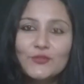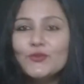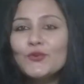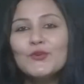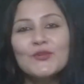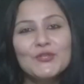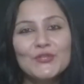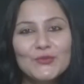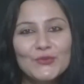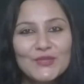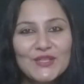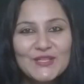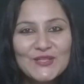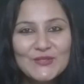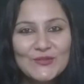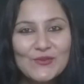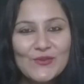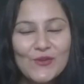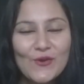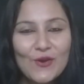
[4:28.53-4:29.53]
Don't do this
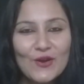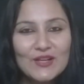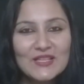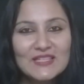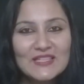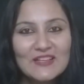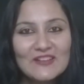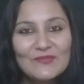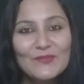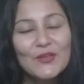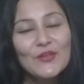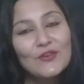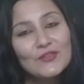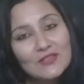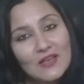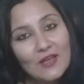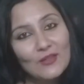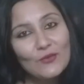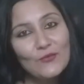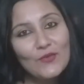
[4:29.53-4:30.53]
to yourself because
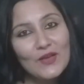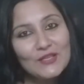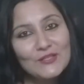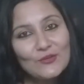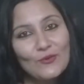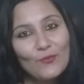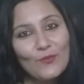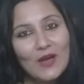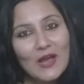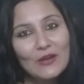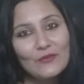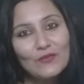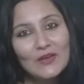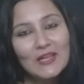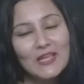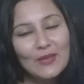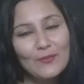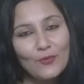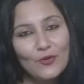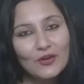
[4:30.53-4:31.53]
otherwise your mind will
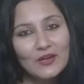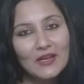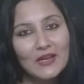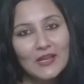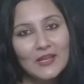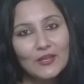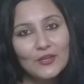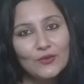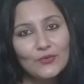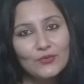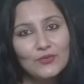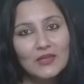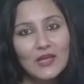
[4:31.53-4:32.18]
keep on telling you